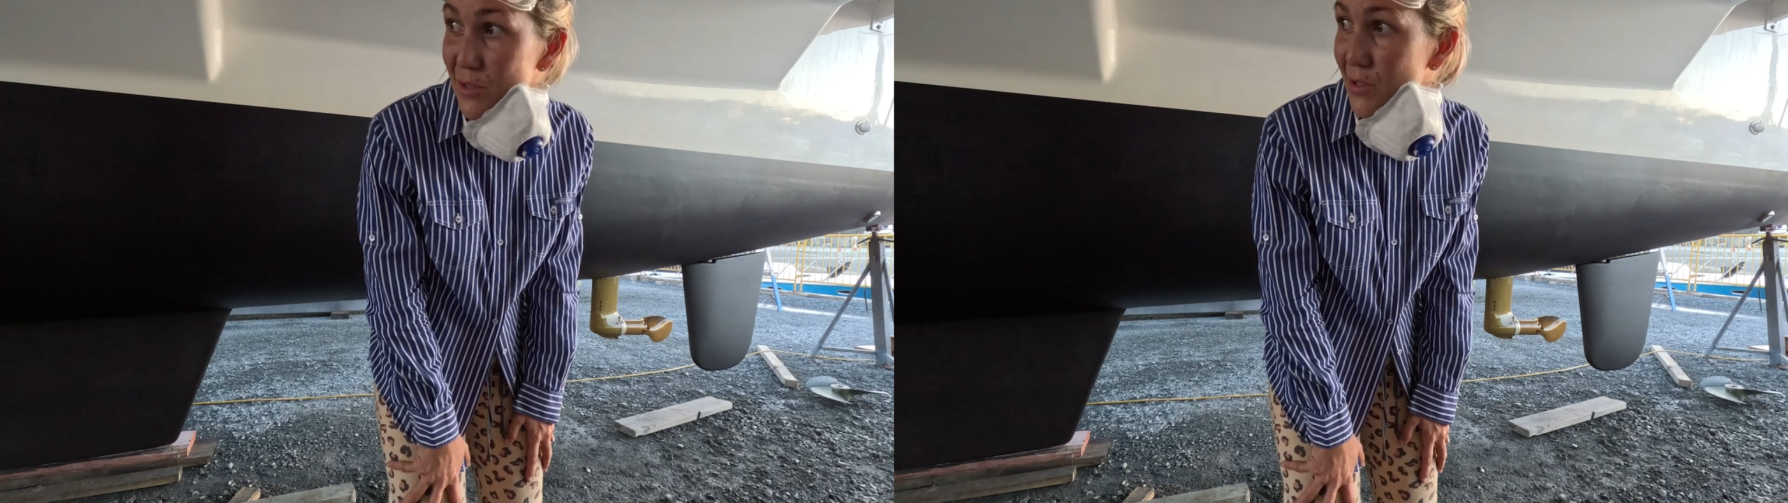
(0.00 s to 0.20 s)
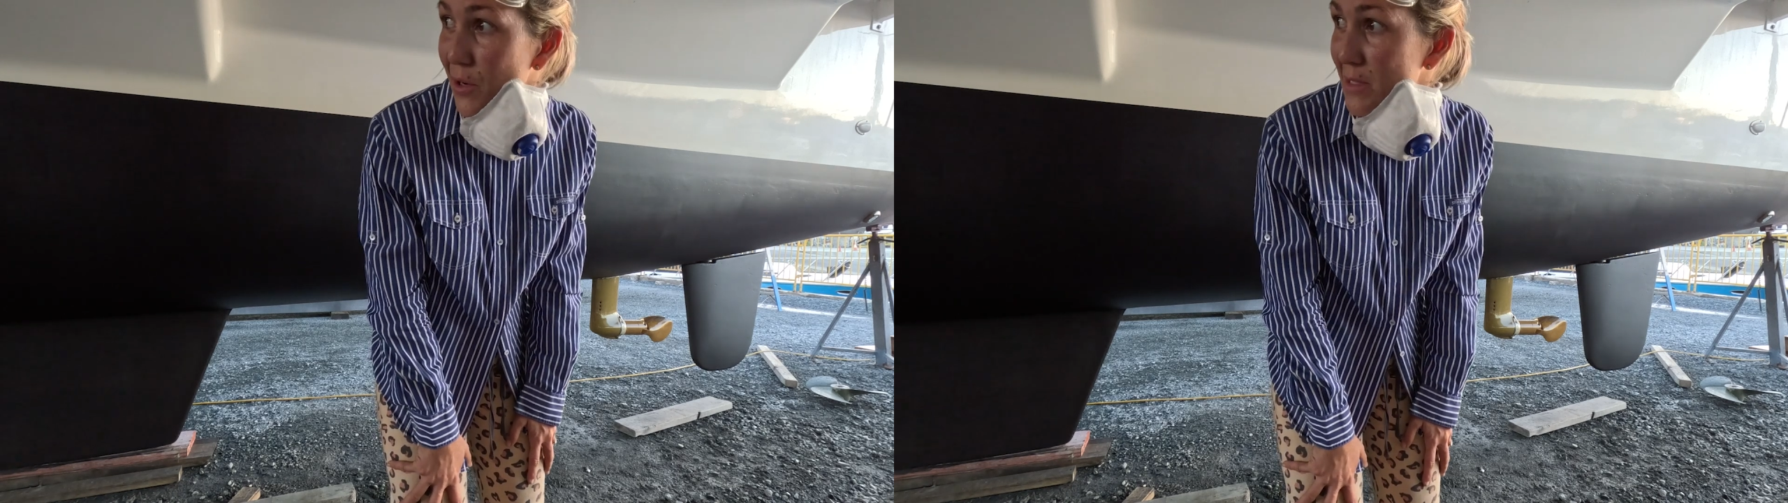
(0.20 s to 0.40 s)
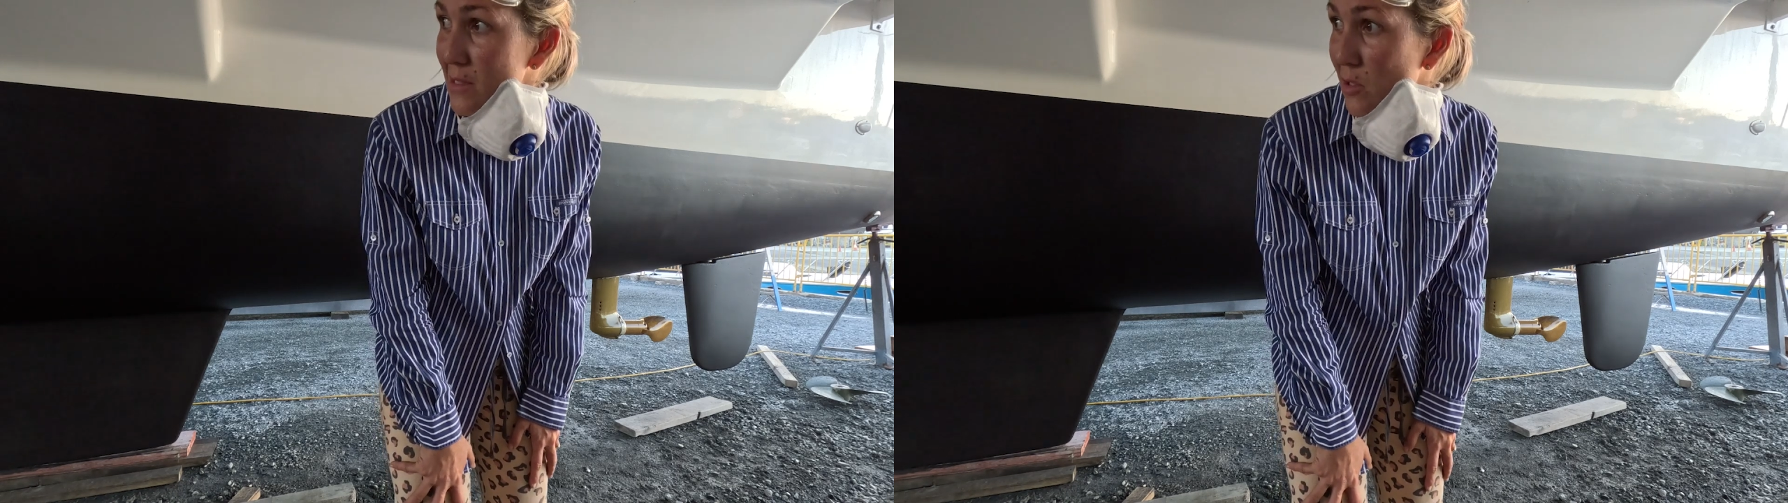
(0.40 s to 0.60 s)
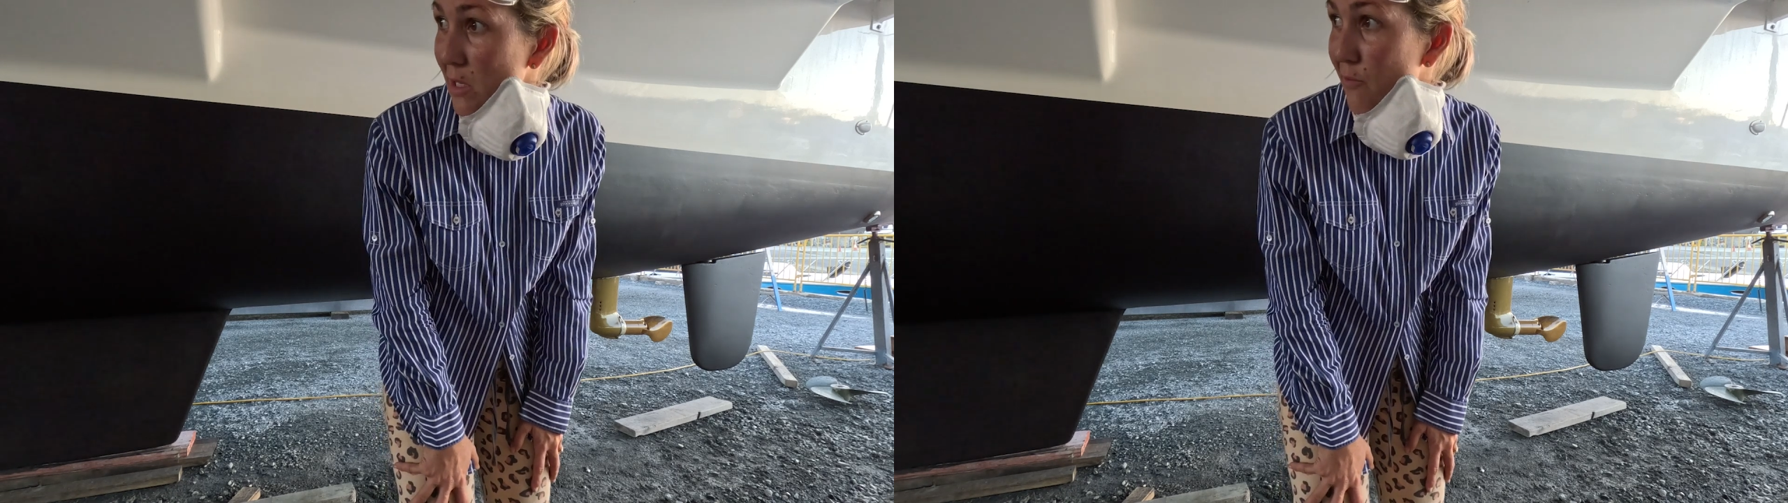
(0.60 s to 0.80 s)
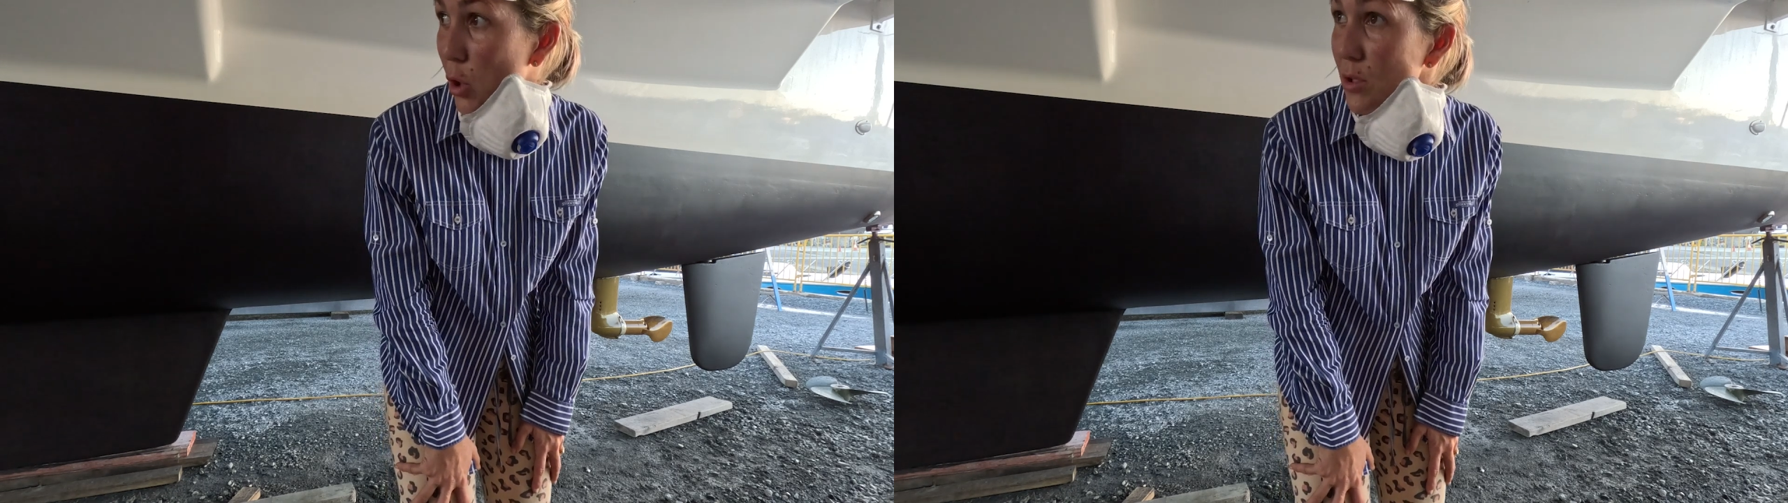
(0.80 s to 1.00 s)
So this is all
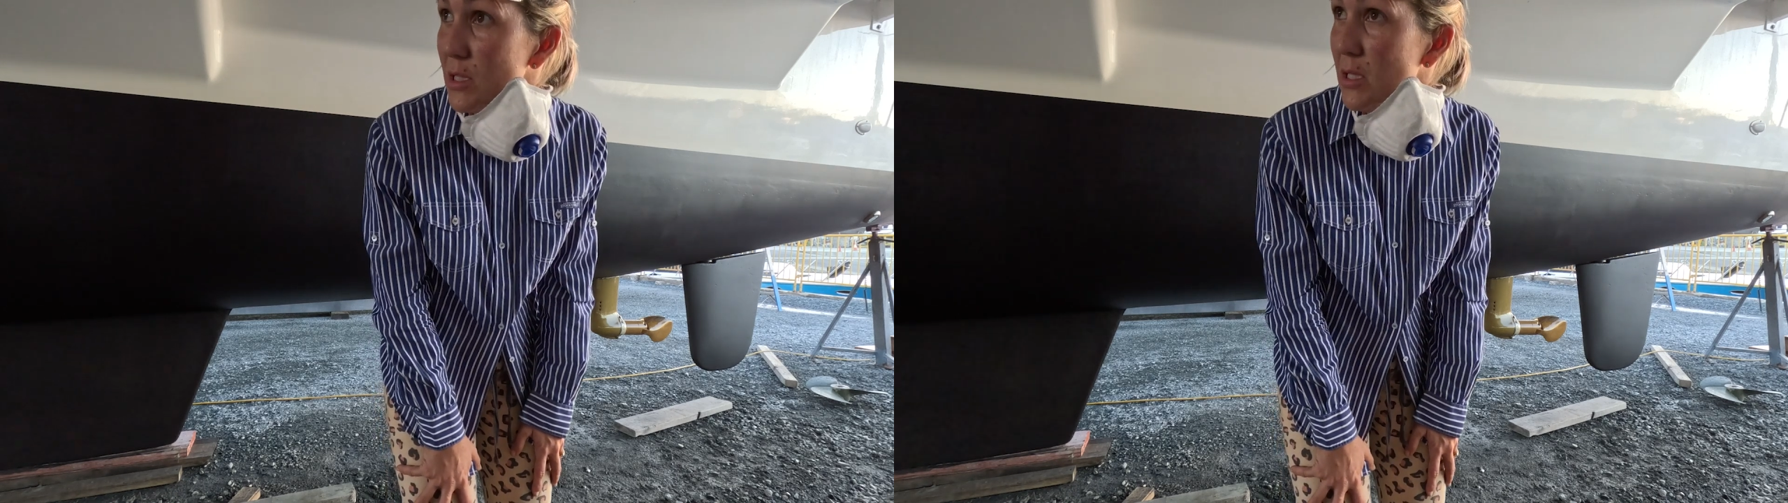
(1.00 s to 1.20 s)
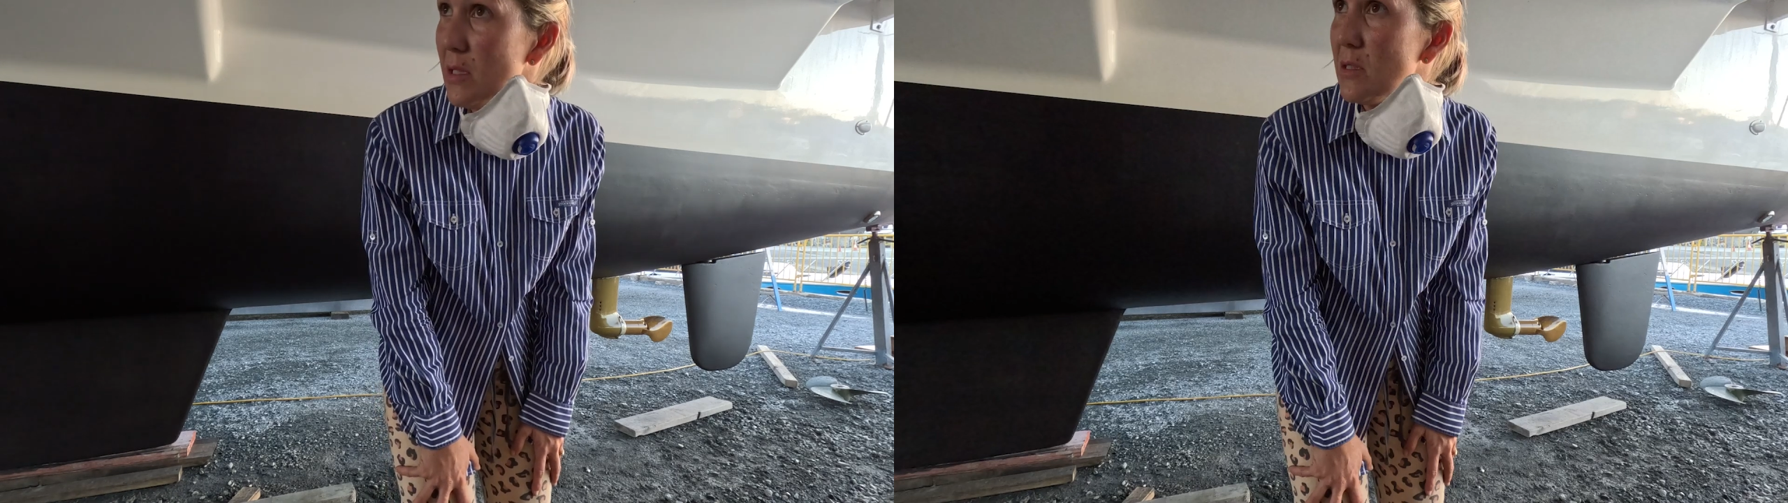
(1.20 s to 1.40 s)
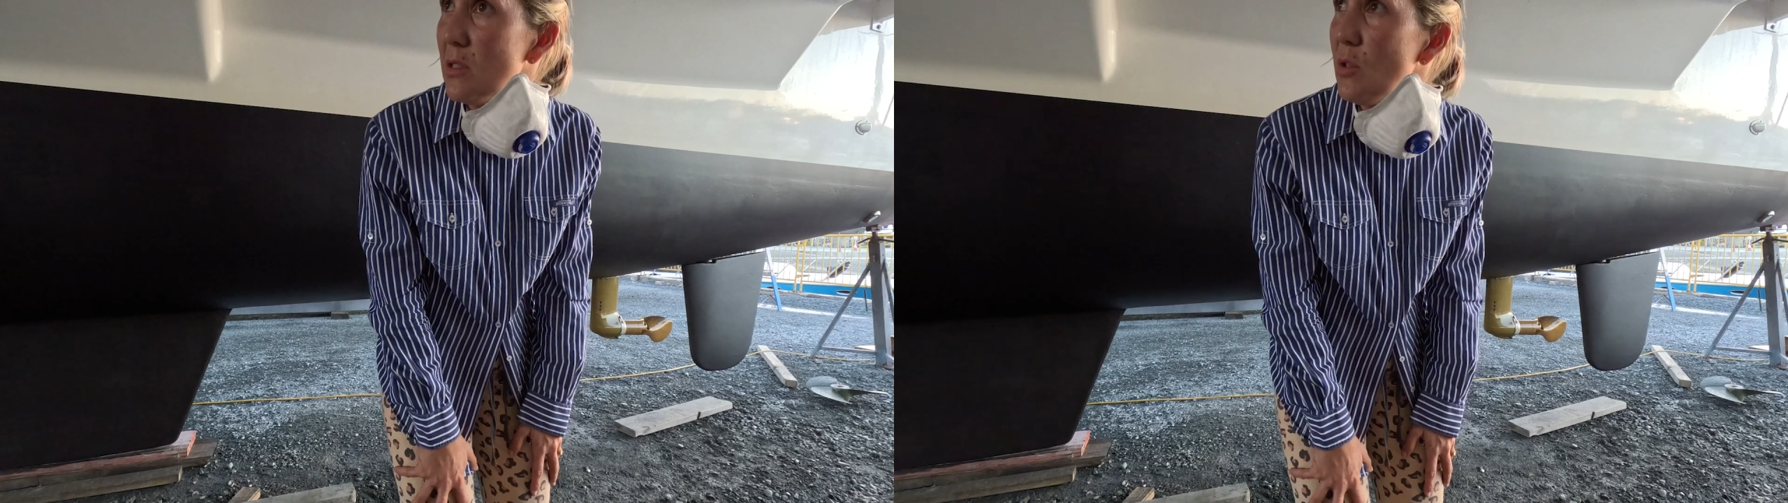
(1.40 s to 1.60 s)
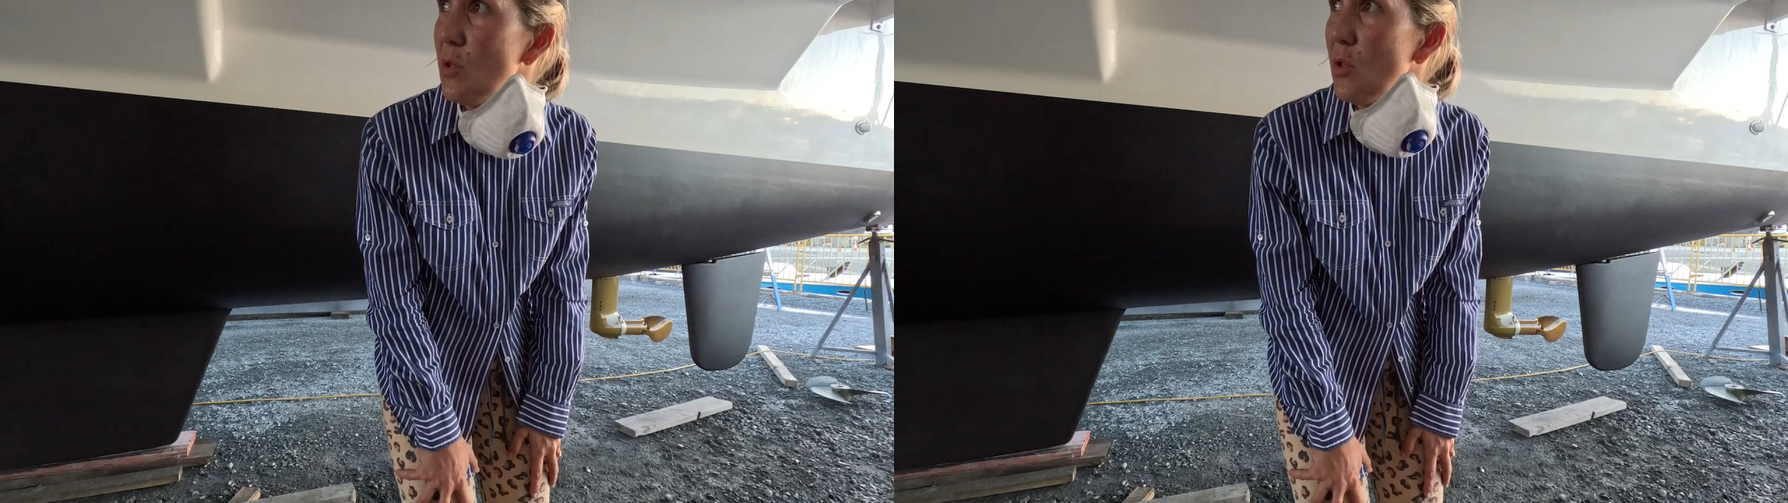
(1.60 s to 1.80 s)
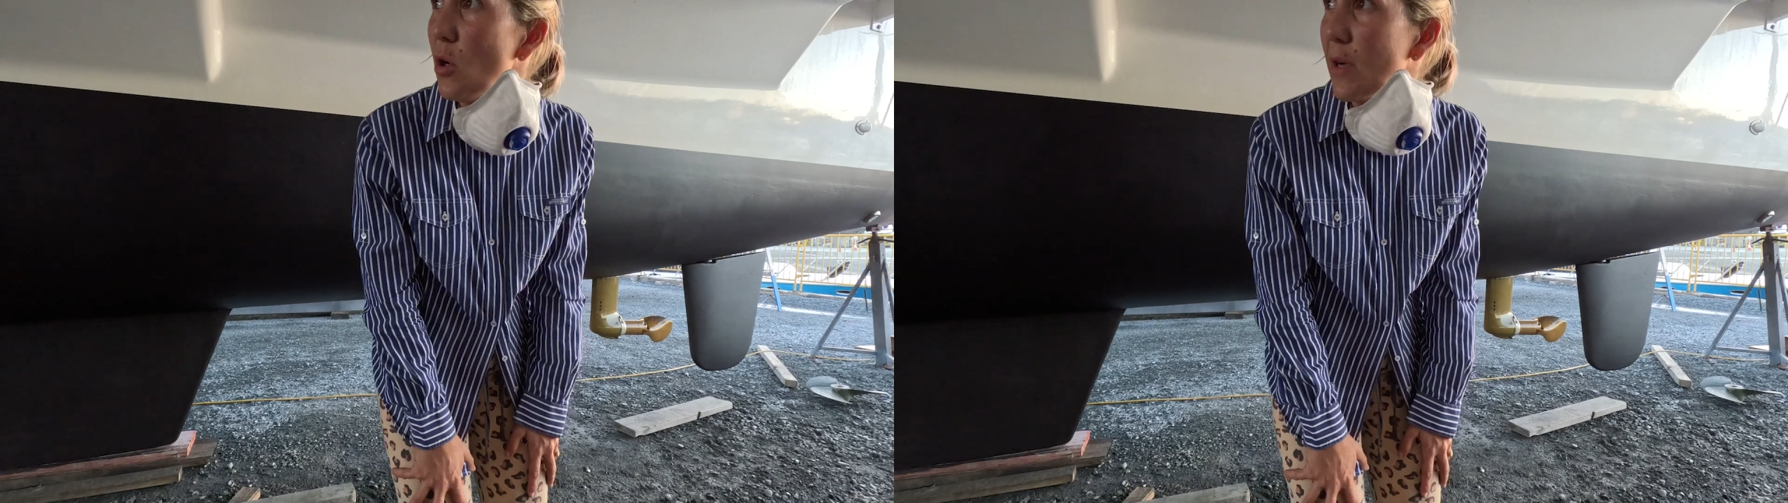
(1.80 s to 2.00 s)
I've got
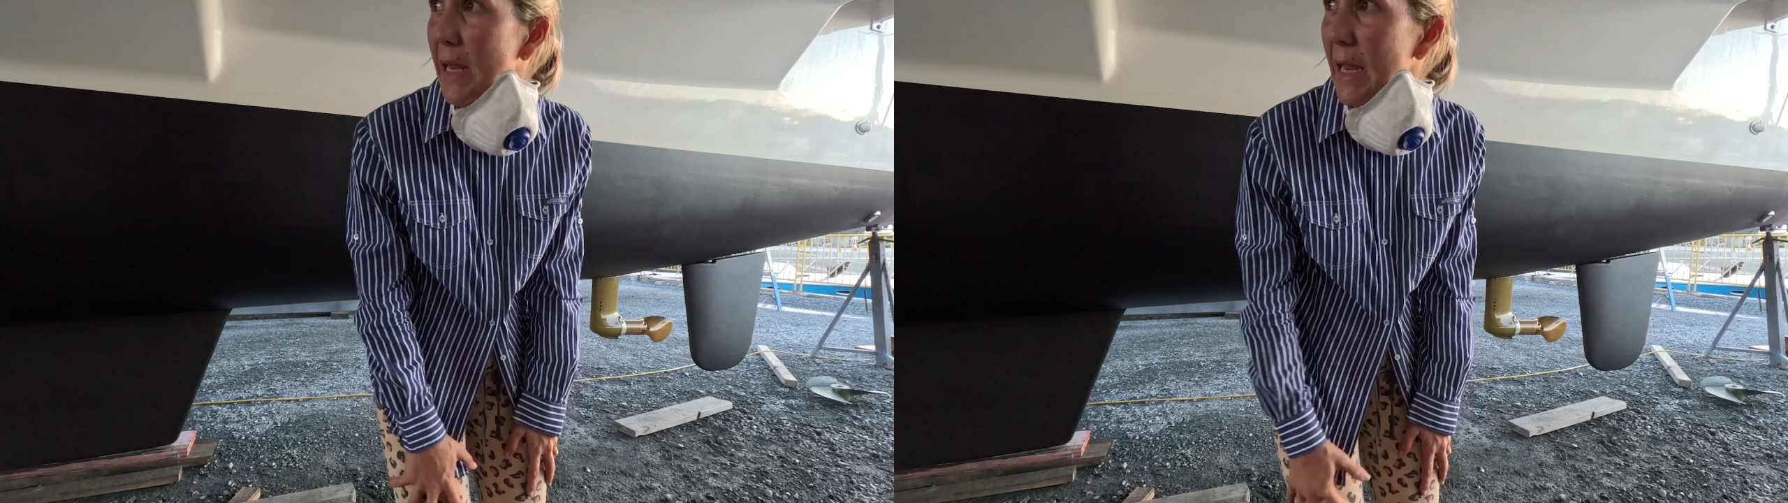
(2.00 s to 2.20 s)
to not get